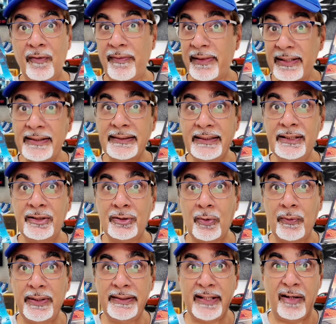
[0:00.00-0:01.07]
of 13
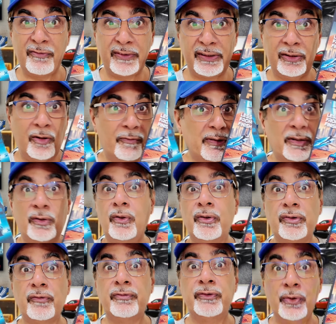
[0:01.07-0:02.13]
stories I've written over the
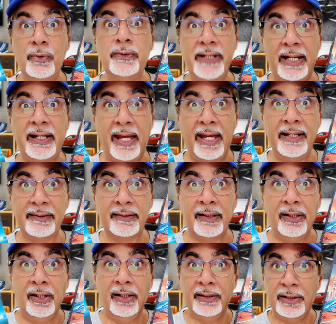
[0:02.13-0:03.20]
course of two decades.
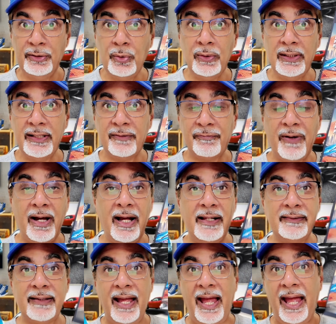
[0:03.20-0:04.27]
The Ulyss
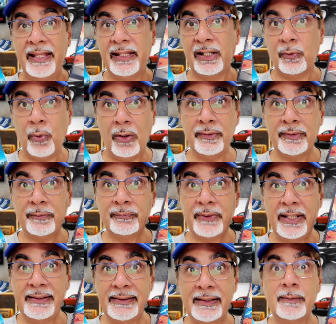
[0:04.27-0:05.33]
Files and The Quantum
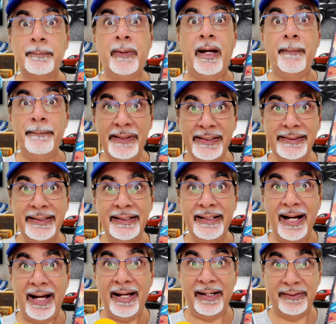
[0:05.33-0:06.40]
Races by BC
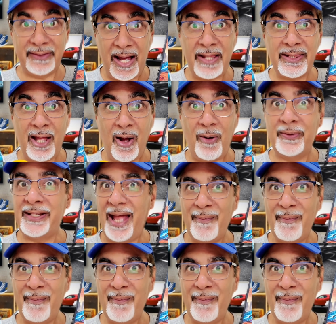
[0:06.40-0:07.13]
Guy are out now on